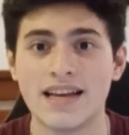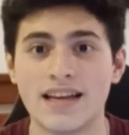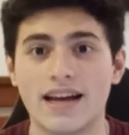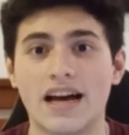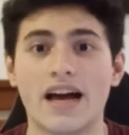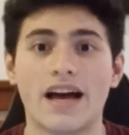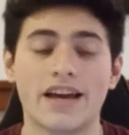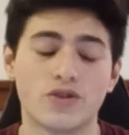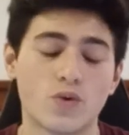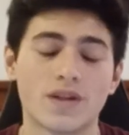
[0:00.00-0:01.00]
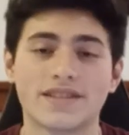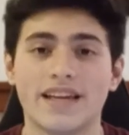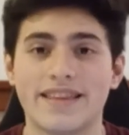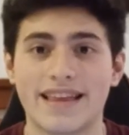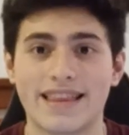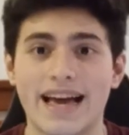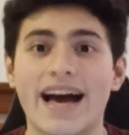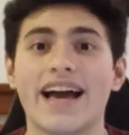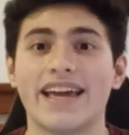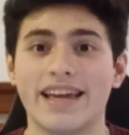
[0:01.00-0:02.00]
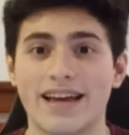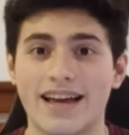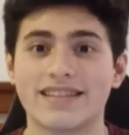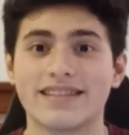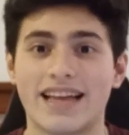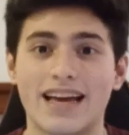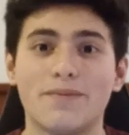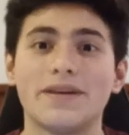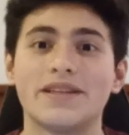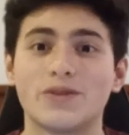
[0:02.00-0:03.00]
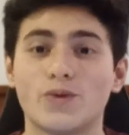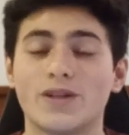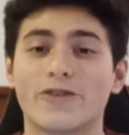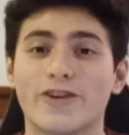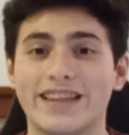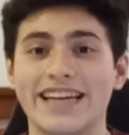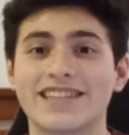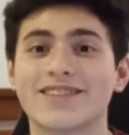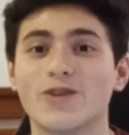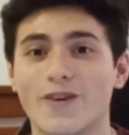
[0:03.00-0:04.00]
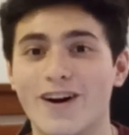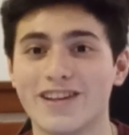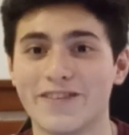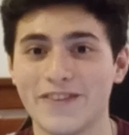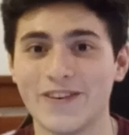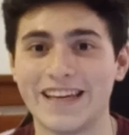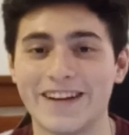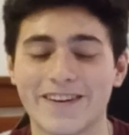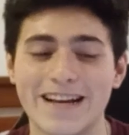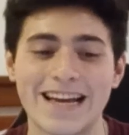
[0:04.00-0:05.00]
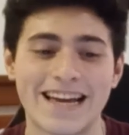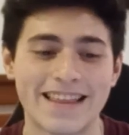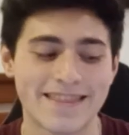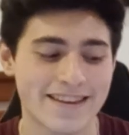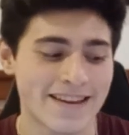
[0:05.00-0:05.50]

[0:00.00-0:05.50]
I do want to say that I, as an IB student, relate to all of you here, and